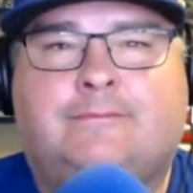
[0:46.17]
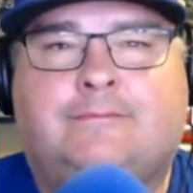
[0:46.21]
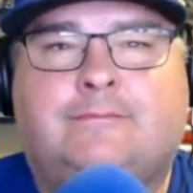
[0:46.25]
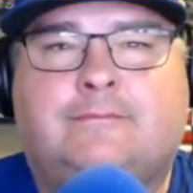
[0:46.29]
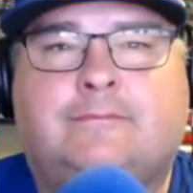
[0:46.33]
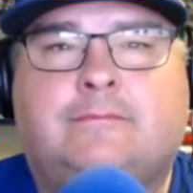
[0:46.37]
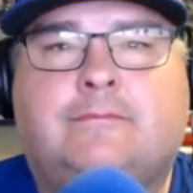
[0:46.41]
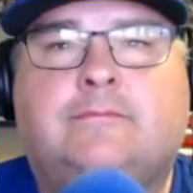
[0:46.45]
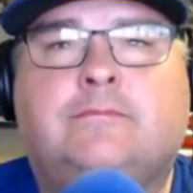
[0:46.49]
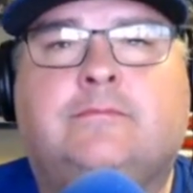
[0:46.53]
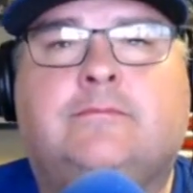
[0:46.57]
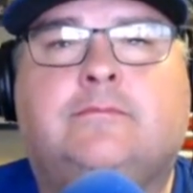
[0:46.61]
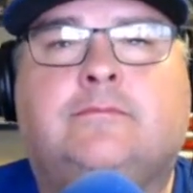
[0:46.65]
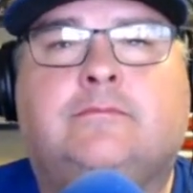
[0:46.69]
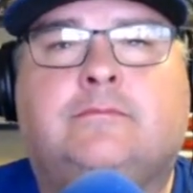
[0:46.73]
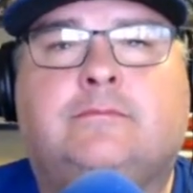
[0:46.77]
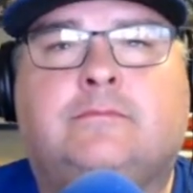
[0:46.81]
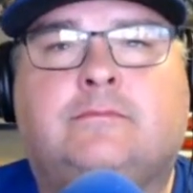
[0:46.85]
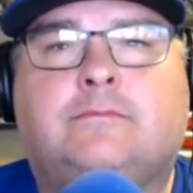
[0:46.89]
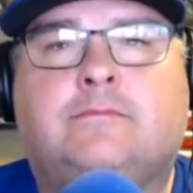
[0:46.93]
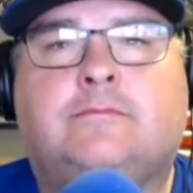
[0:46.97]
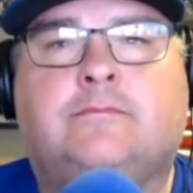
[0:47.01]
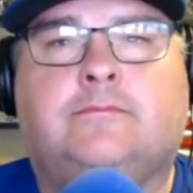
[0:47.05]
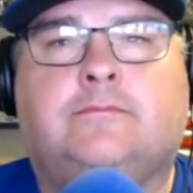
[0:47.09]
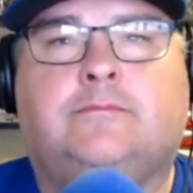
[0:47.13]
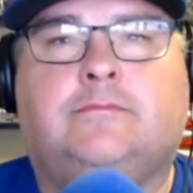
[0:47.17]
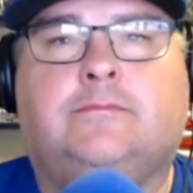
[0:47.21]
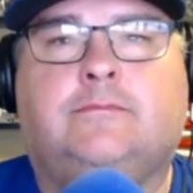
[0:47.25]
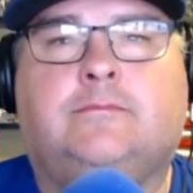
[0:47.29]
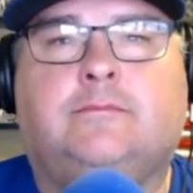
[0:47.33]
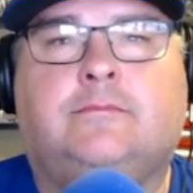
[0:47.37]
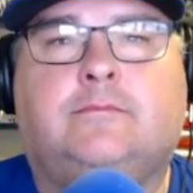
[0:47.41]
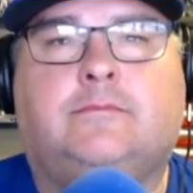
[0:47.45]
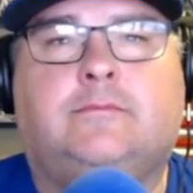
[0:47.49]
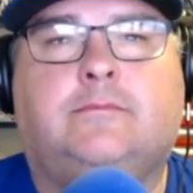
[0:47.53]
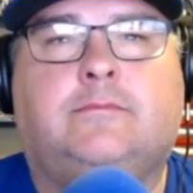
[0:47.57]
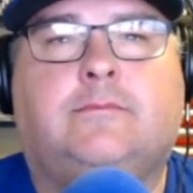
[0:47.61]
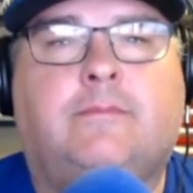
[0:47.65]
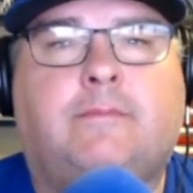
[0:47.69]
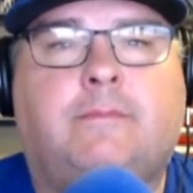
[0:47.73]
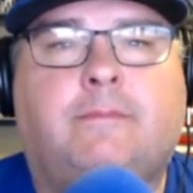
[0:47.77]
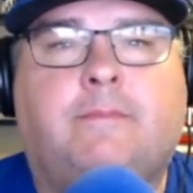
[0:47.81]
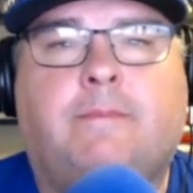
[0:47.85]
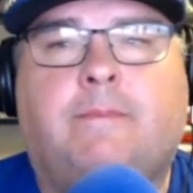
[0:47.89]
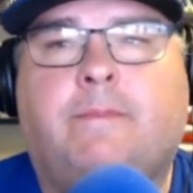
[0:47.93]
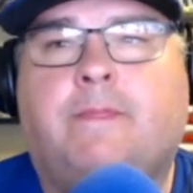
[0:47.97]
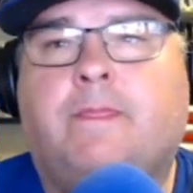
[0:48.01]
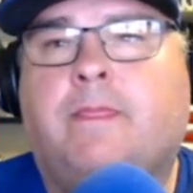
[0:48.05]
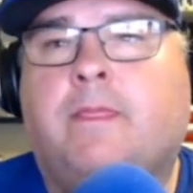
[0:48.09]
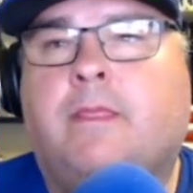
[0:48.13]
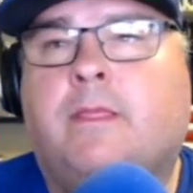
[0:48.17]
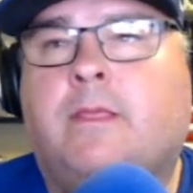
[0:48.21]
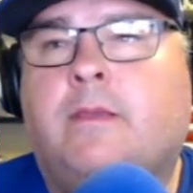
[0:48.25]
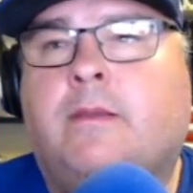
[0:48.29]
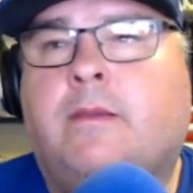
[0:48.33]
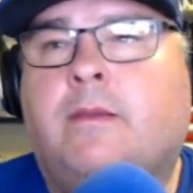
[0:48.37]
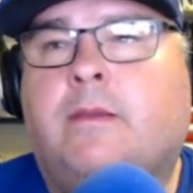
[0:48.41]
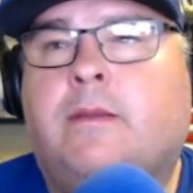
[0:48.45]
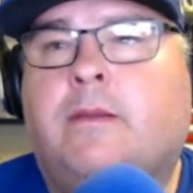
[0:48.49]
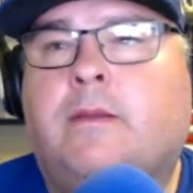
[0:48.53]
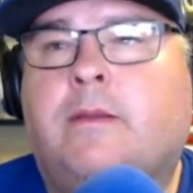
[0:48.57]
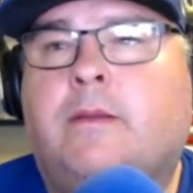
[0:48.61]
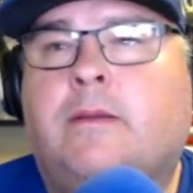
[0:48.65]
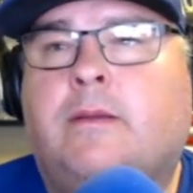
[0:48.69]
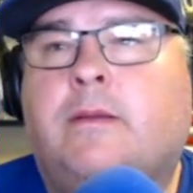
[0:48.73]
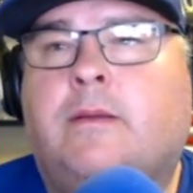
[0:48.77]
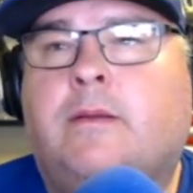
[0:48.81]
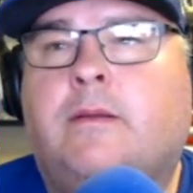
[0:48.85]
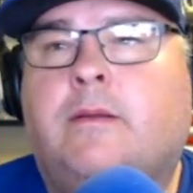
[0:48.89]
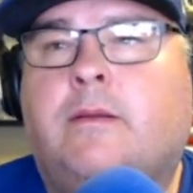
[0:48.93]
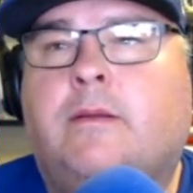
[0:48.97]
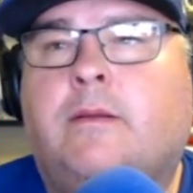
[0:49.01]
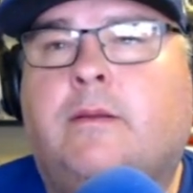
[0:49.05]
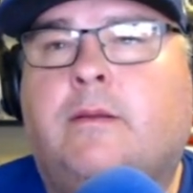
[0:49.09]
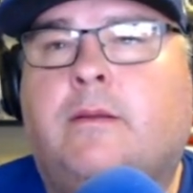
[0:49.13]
[no speech]